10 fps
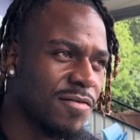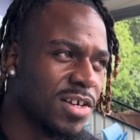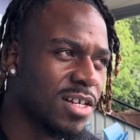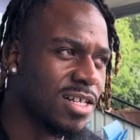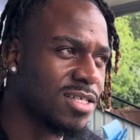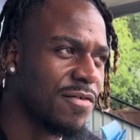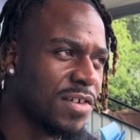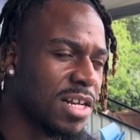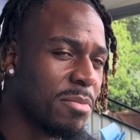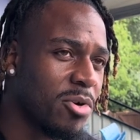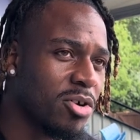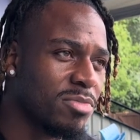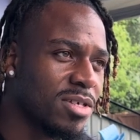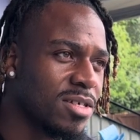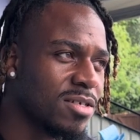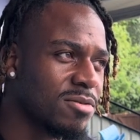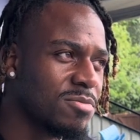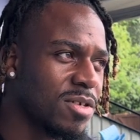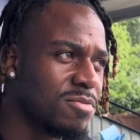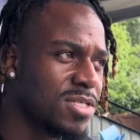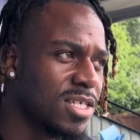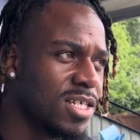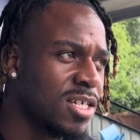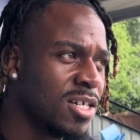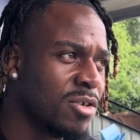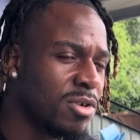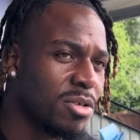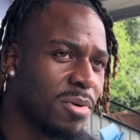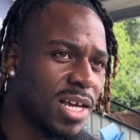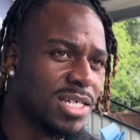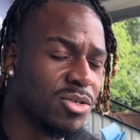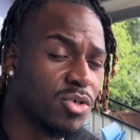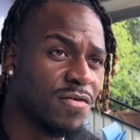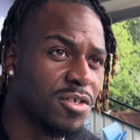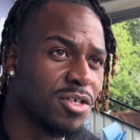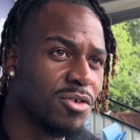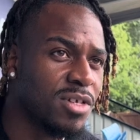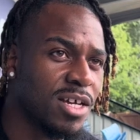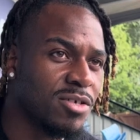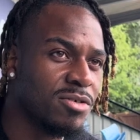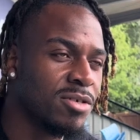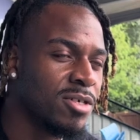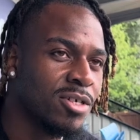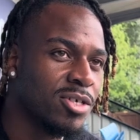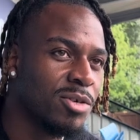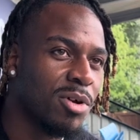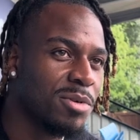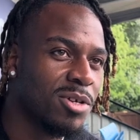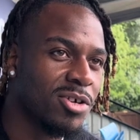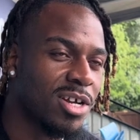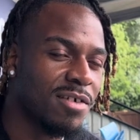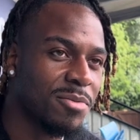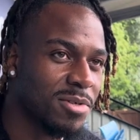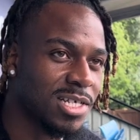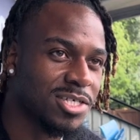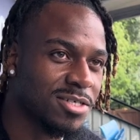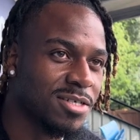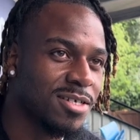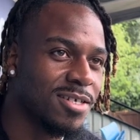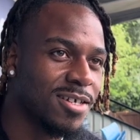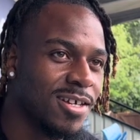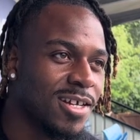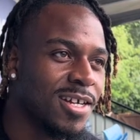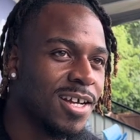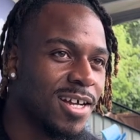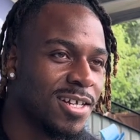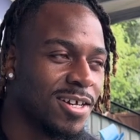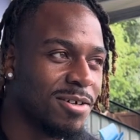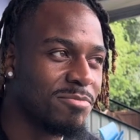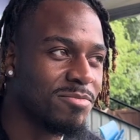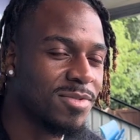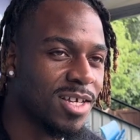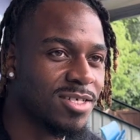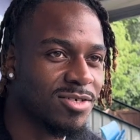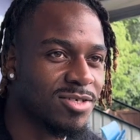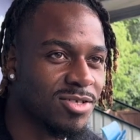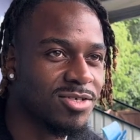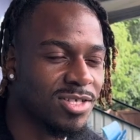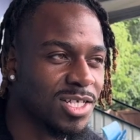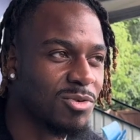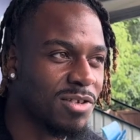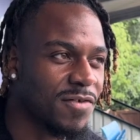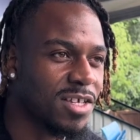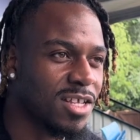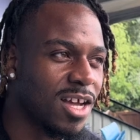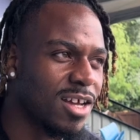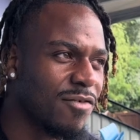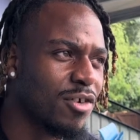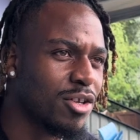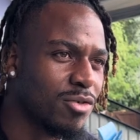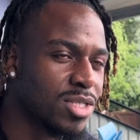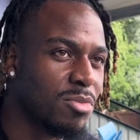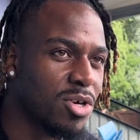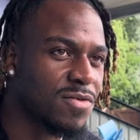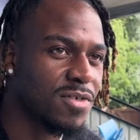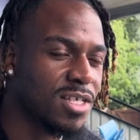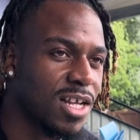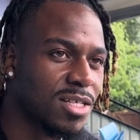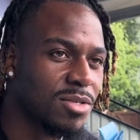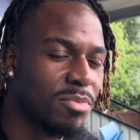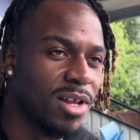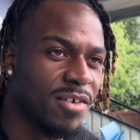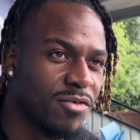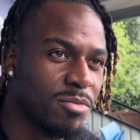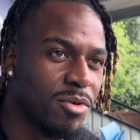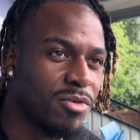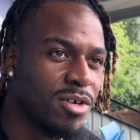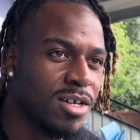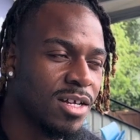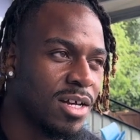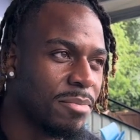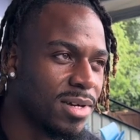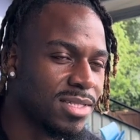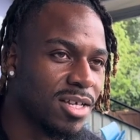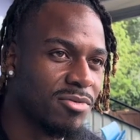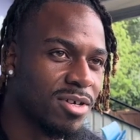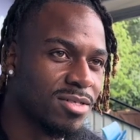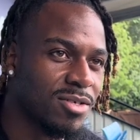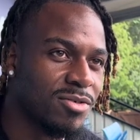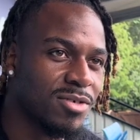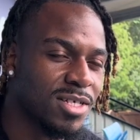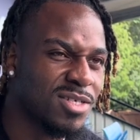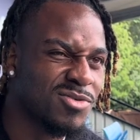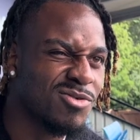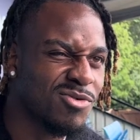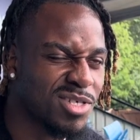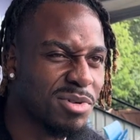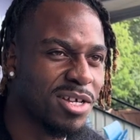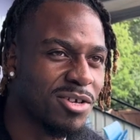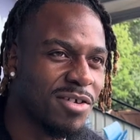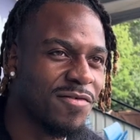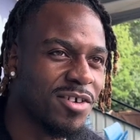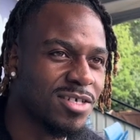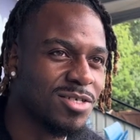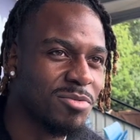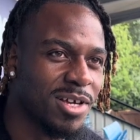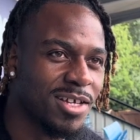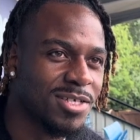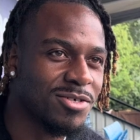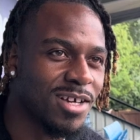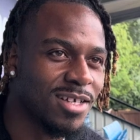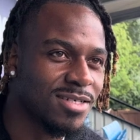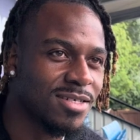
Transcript: I think that's the thing that marked me, obviously. When you play against Oxford, you know that you're probably not going to have the possession. And so that's one thing that everyone knows about Oxford. They like to play football, pass you around, so it was a bit annoying for us against you guys.